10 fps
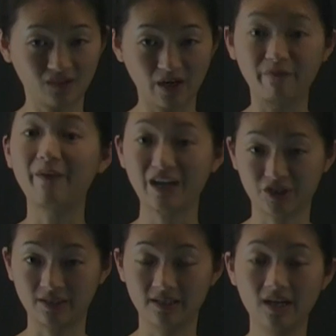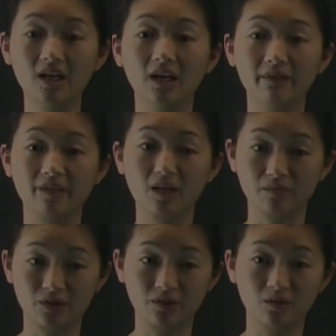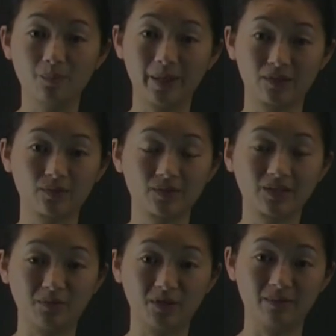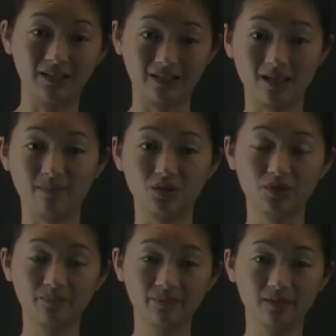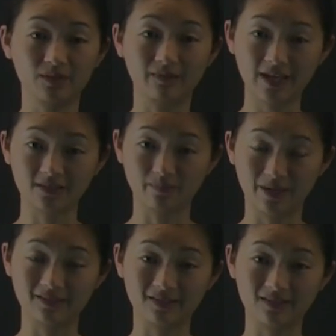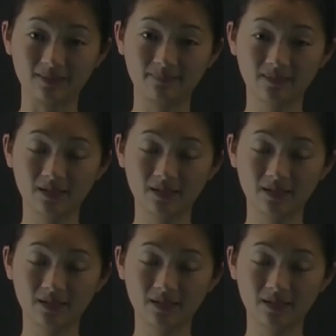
a fraction of the original pixels that would have been in the image. So that's compressed sensing,